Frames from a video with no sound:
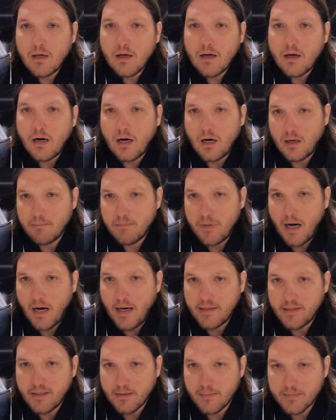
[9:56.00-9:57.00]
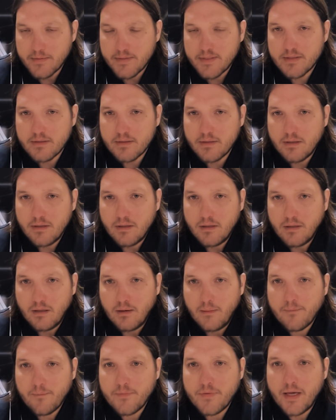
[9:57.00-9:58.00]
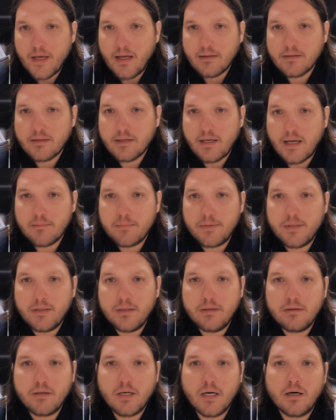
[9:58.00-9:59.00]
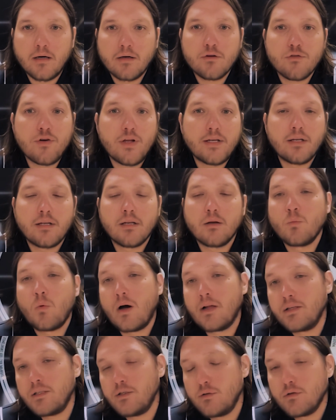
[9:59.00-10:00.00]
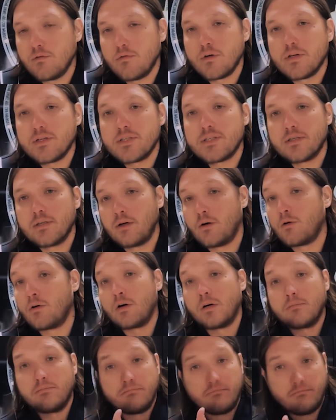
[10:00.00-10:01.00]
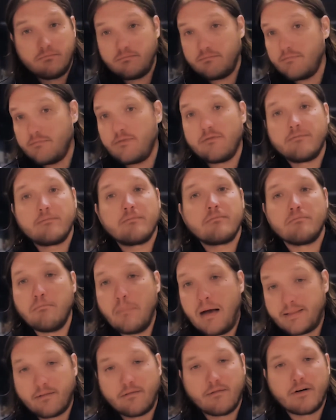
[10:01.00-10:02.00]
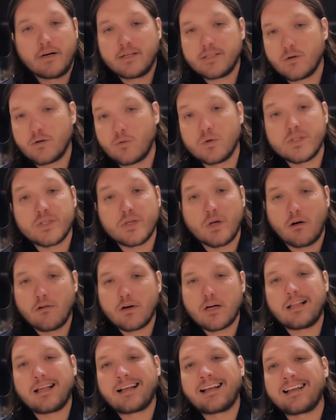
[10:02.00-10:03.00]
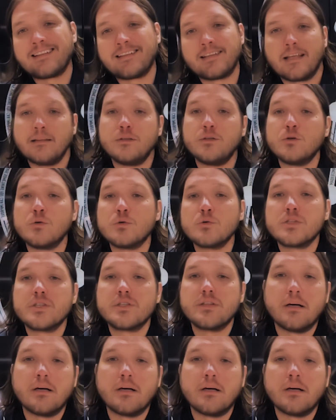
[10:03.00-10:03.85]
items that can be created in one universe or metaverse or whatsoever, and then used